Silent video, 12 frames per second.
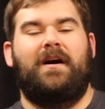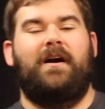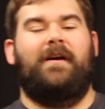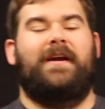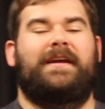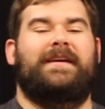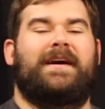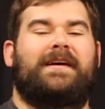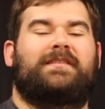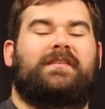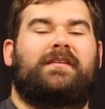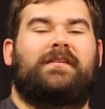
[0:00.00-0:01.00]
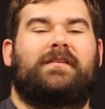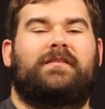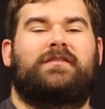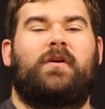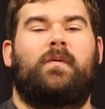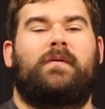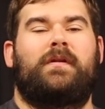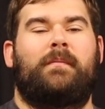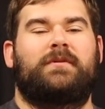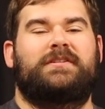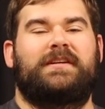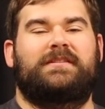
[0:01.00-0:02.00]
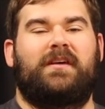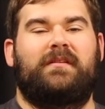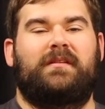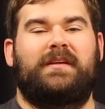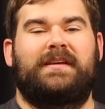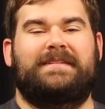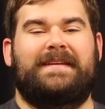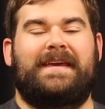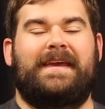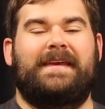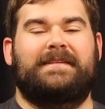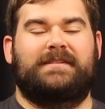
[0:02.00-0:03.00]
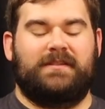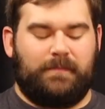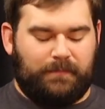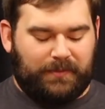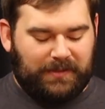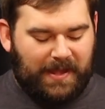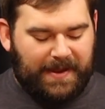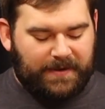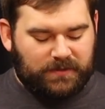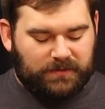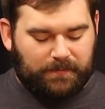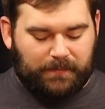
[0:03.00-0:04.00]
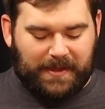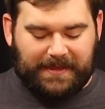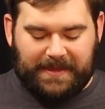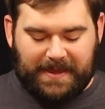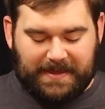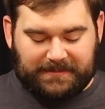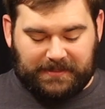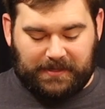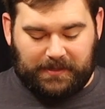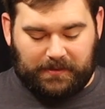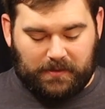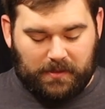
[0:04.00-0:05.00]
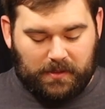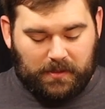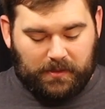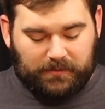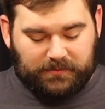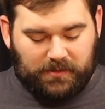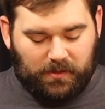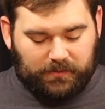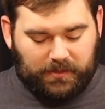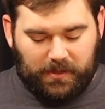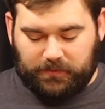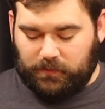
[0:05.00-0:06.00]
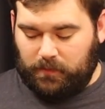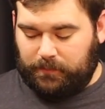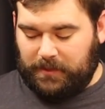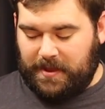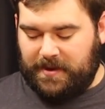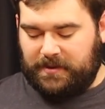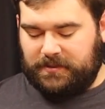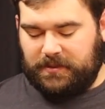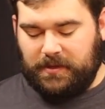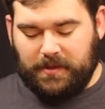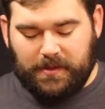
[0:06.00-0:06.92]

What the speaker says: All right, guys. So number 6 on the list is some pliers by Cast King. It's called Cutthroat Pliers.